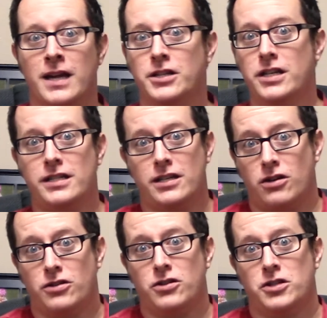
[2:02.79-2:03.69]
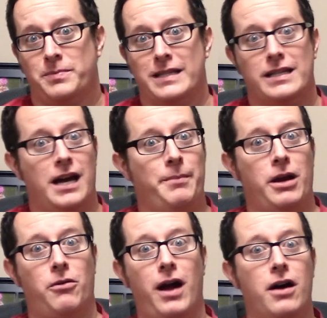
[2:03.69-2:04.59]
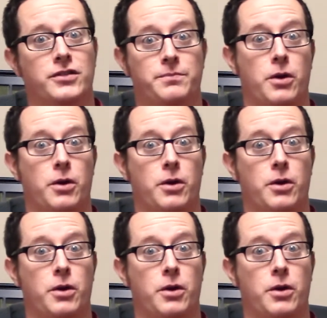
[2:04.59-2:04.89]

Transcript: Jesus also spent time in crowds,